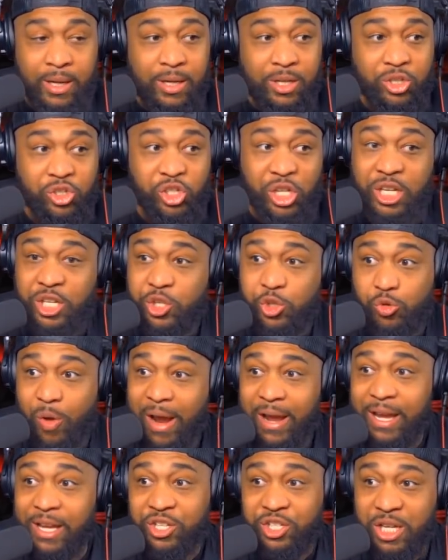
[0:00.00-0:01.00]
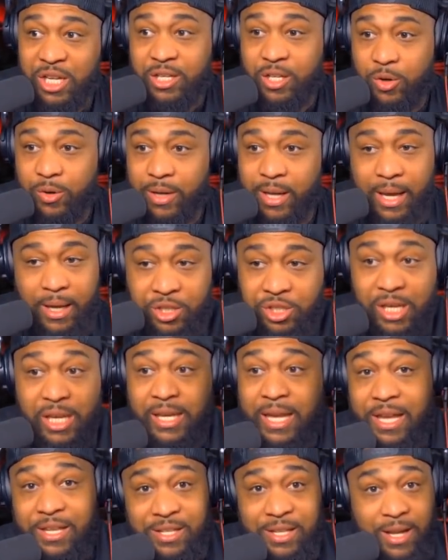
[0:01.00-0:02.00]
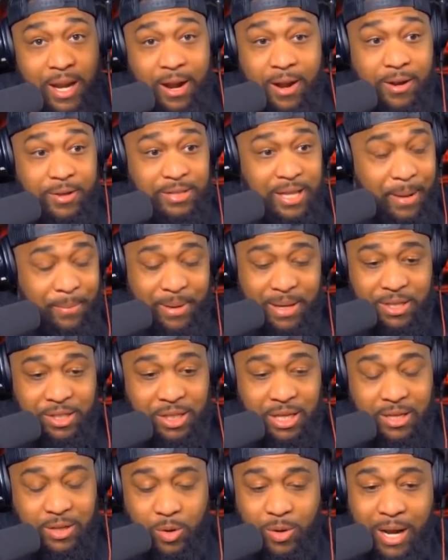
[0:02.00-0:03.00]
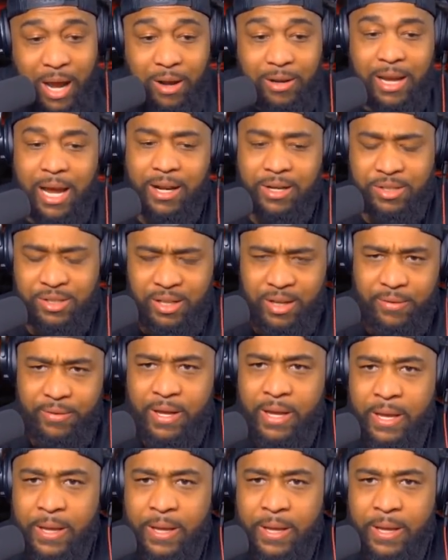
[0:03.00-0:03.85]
She's straight and she's doing it. And she's kissing girls. I mean, she's doing all kind of stuff.